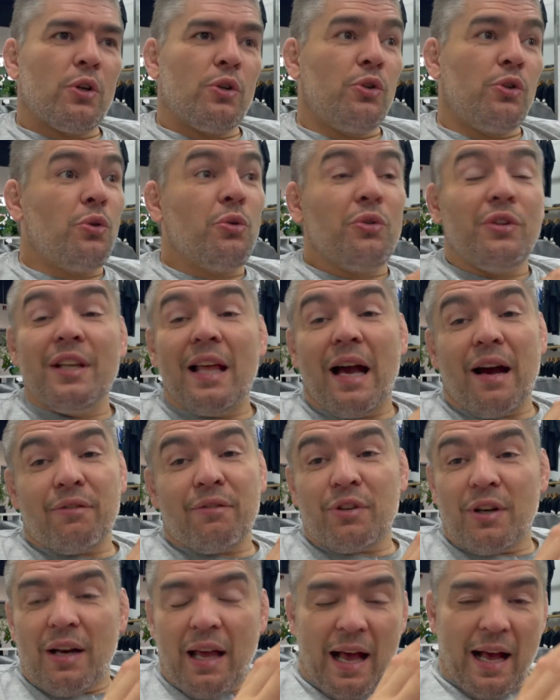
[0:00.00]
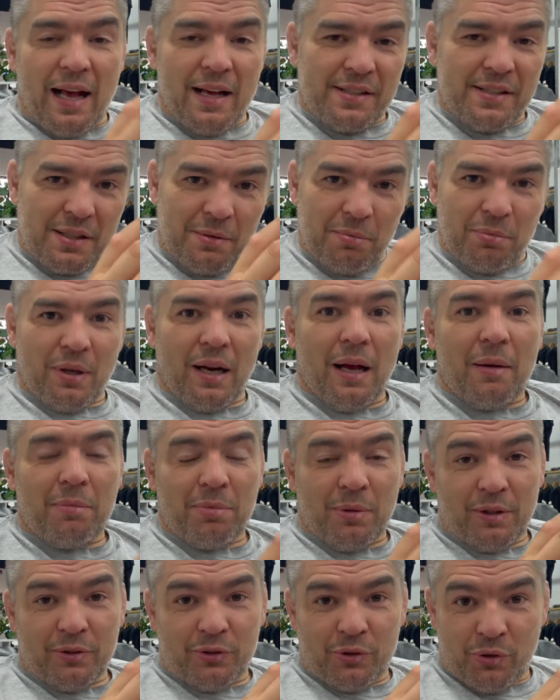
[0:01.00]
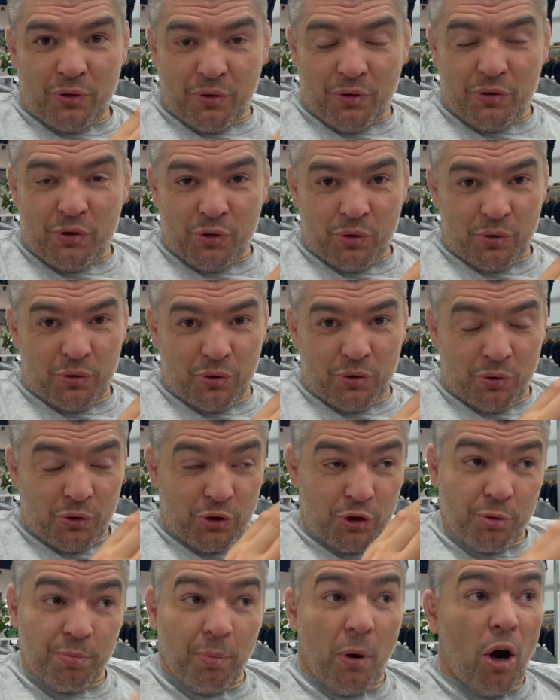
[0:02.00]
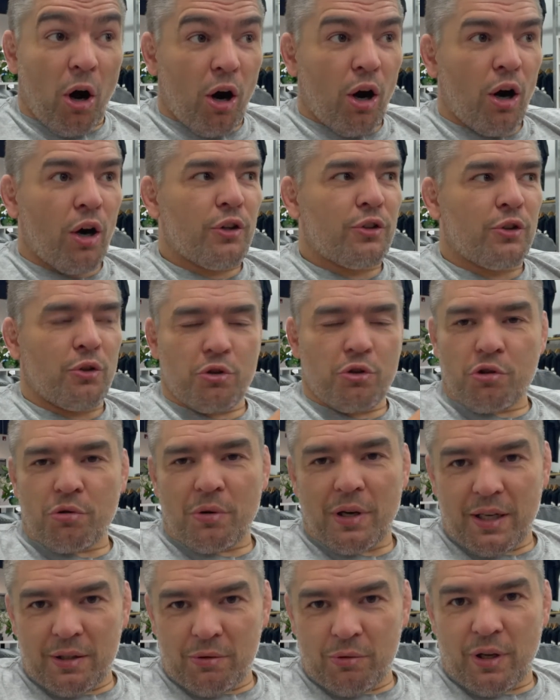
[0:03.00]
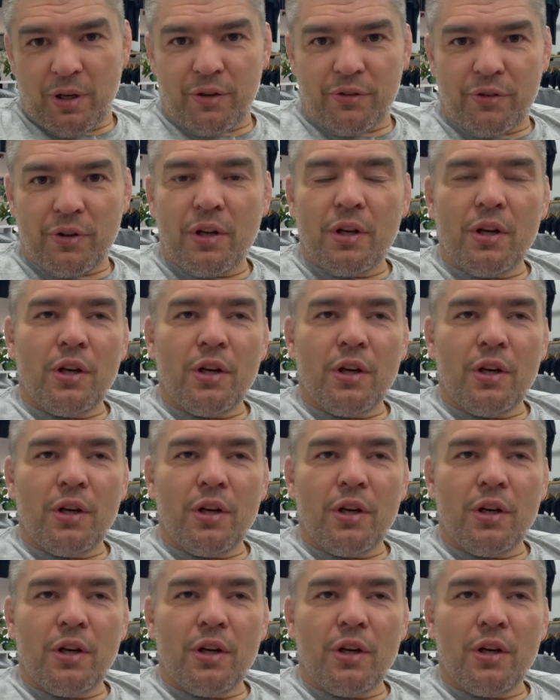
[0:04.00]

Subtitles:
you never ask black belt to spar, to train with.